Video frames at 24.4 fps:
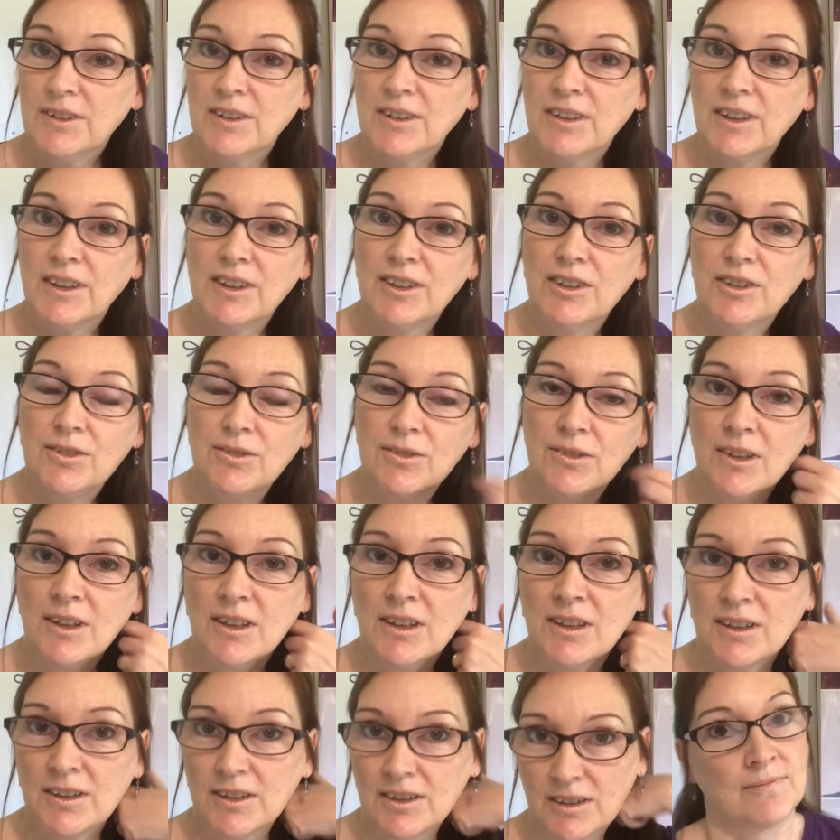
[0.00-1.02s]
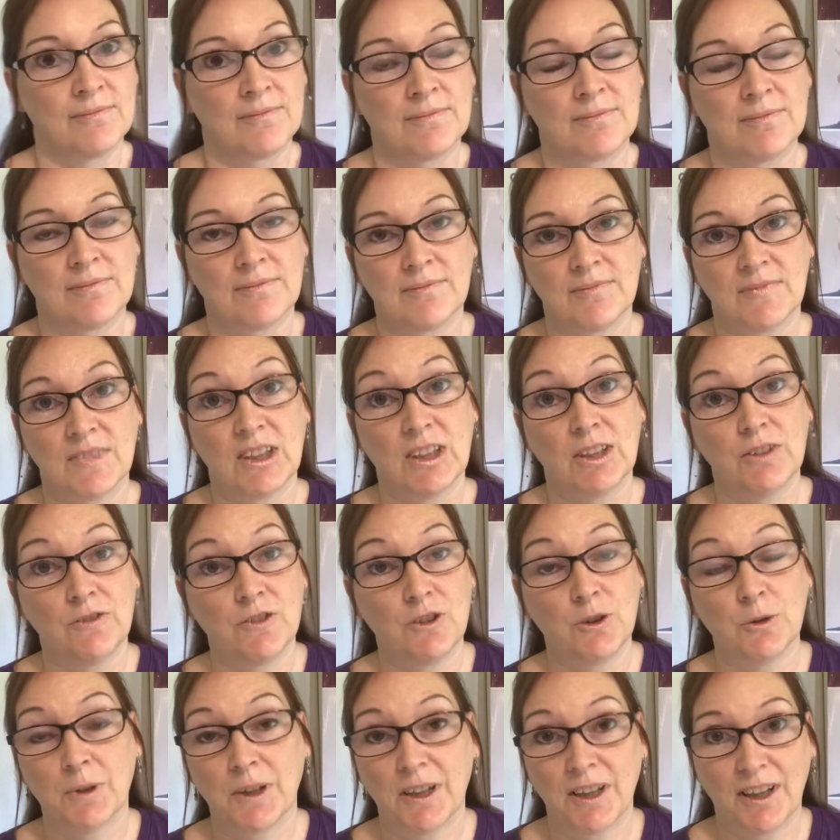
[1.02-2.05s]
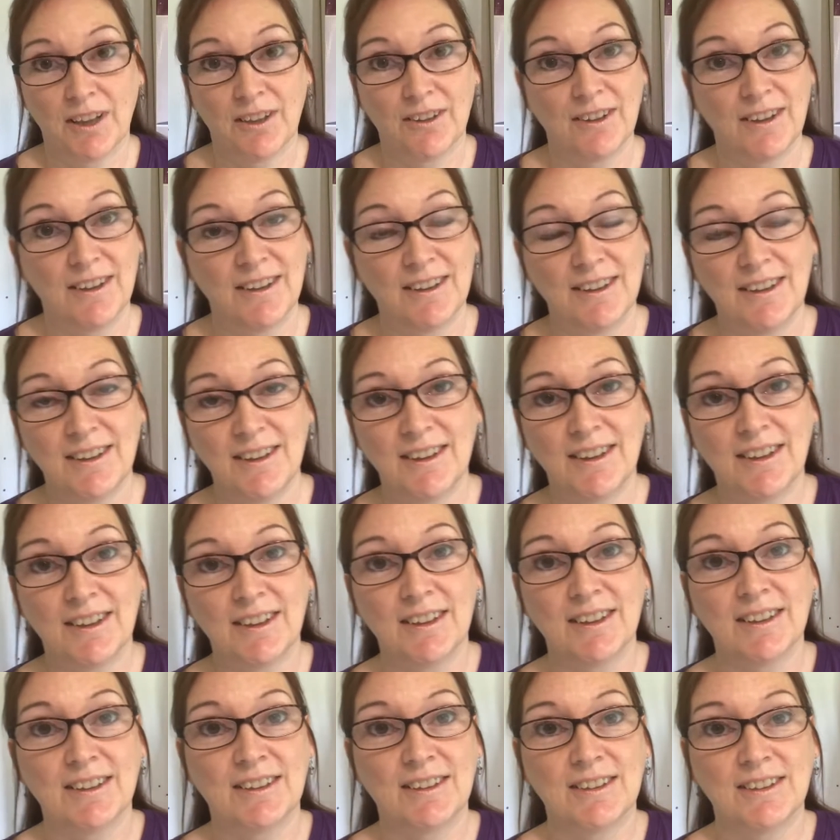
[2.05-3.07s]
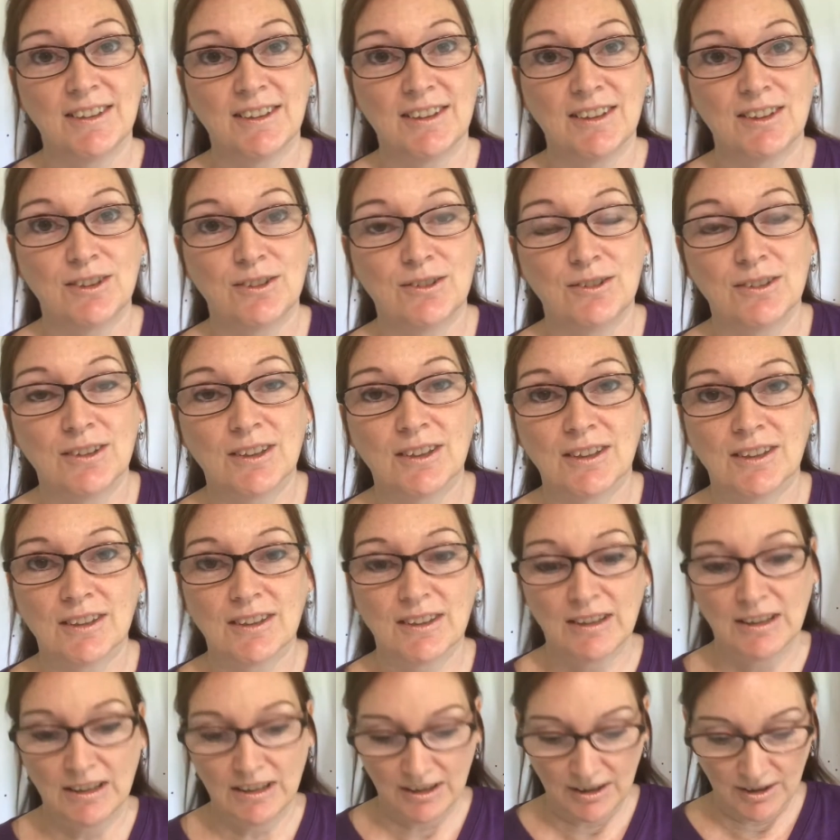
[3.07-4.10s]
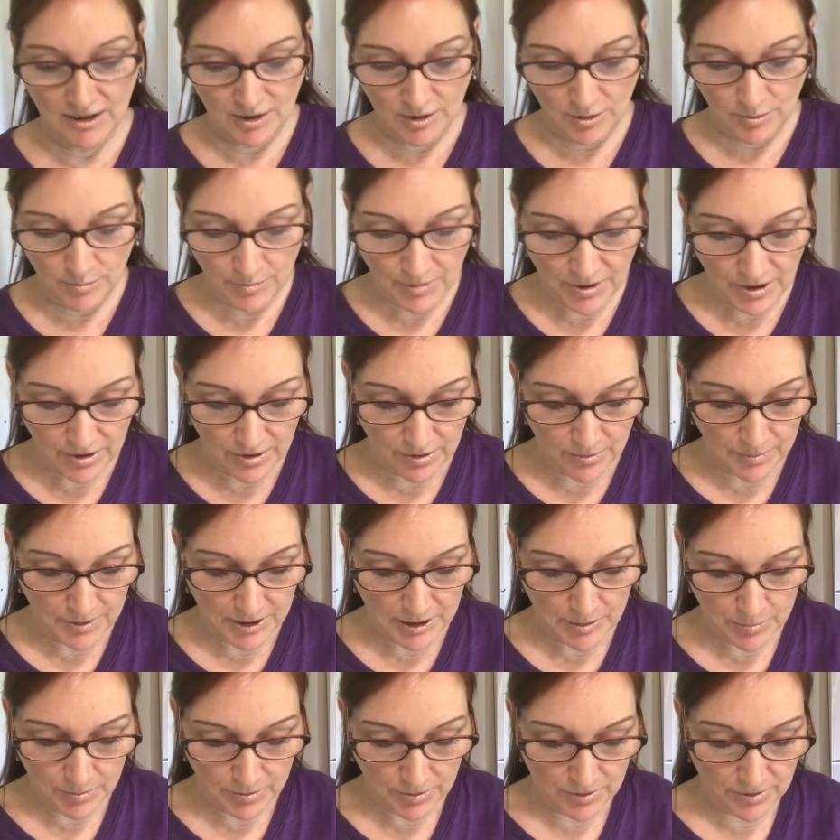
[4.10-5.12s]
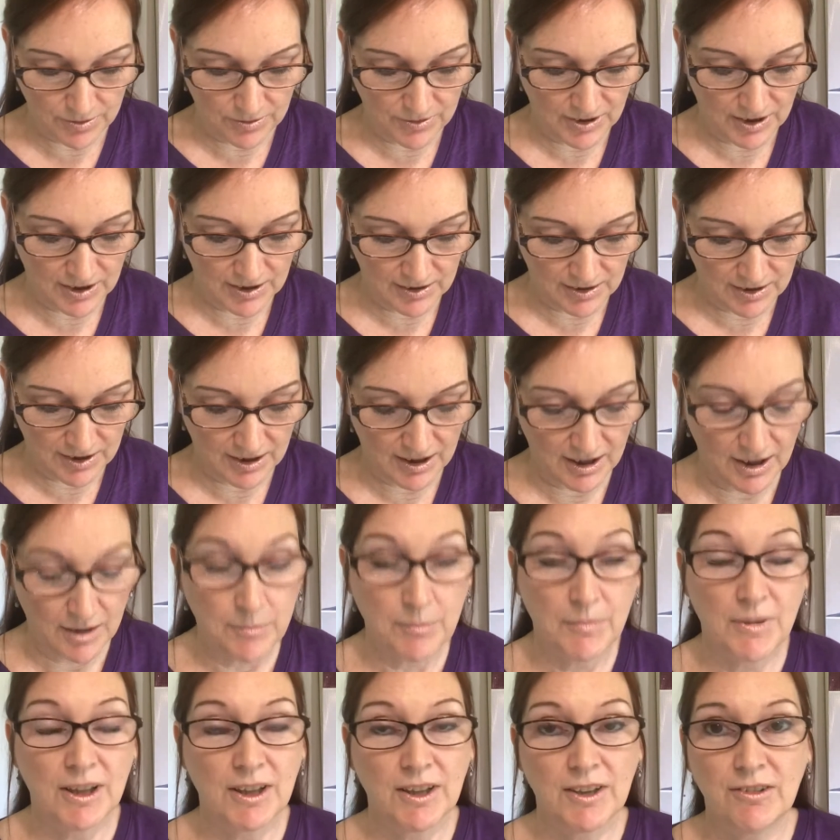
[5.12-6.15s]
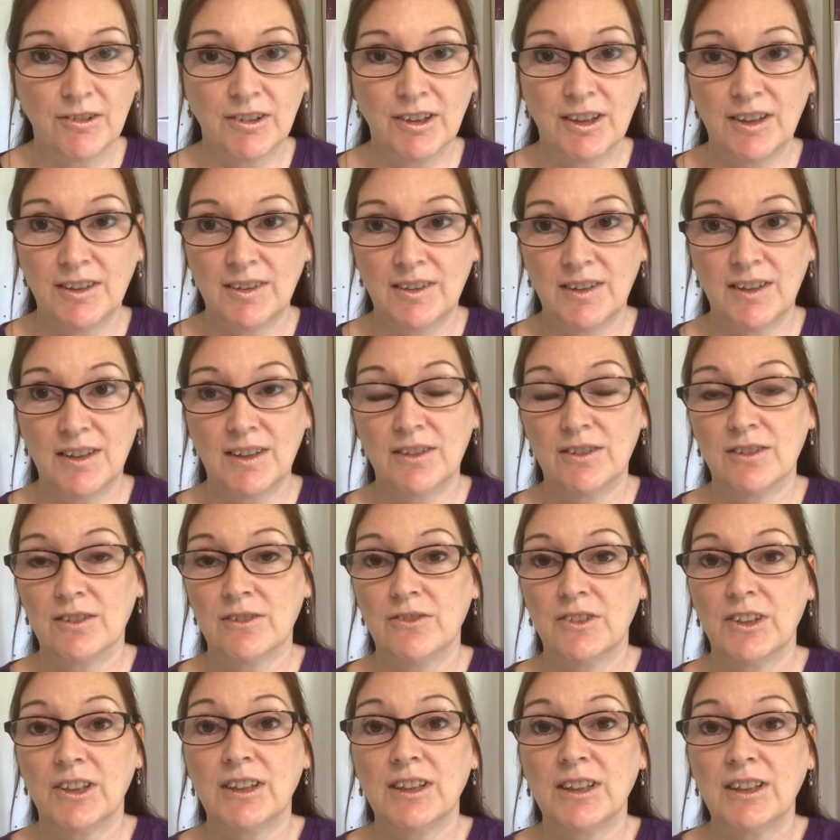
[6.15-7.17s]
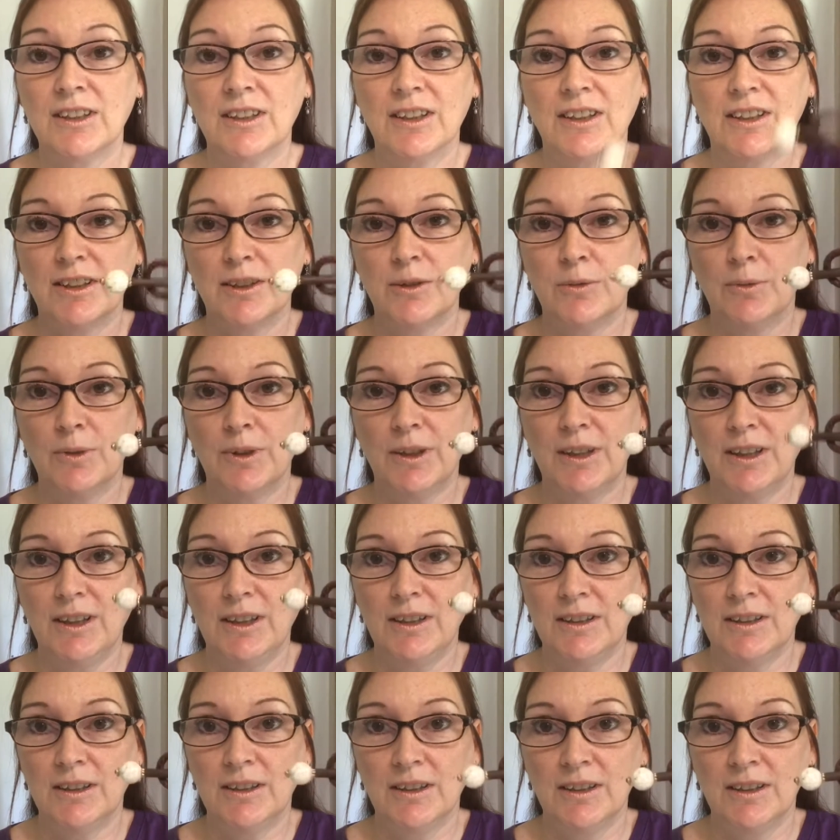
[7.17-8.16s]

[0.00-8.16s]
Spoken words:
They do not give you a hair headache. They do not bother people who tend to get migraines. These are very lightweight,